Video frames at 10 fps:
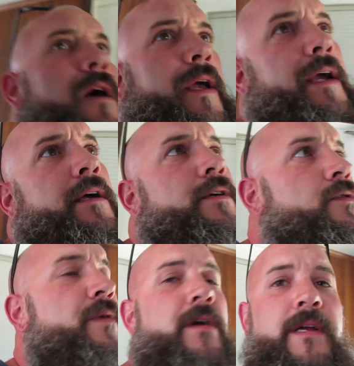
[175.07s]
Okay,
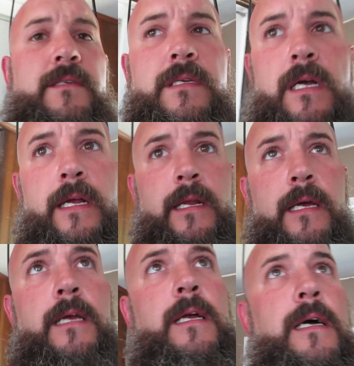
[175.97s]
so we are inside.
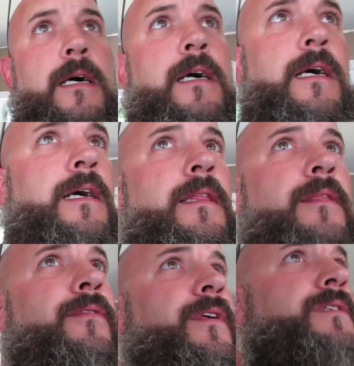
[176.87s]

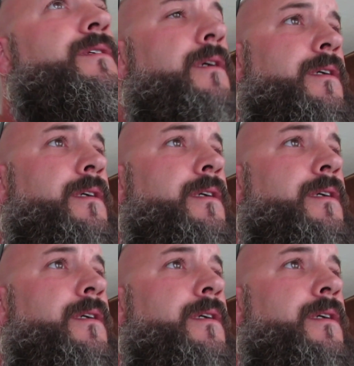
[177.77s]
Uh, this